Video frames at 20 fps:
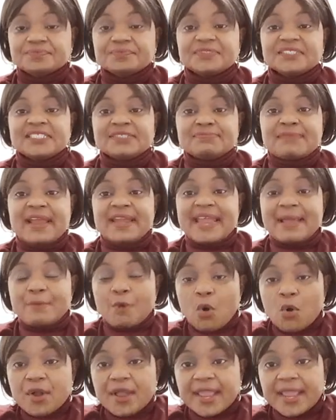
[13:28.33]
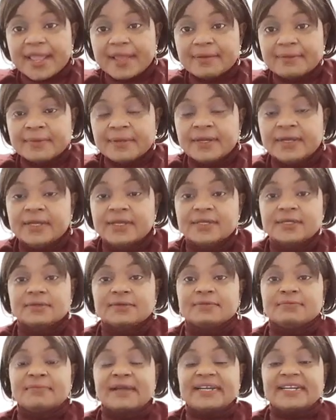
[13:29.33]
is my name okay?
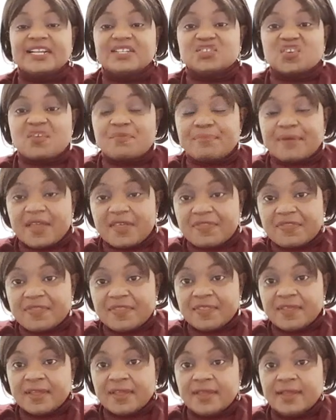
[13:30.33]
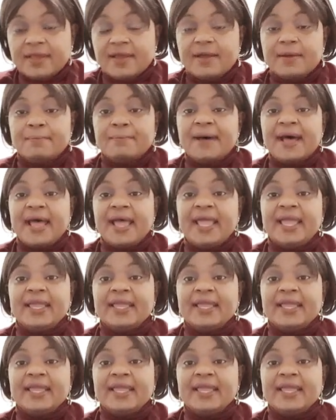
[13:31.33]
My date of birth, my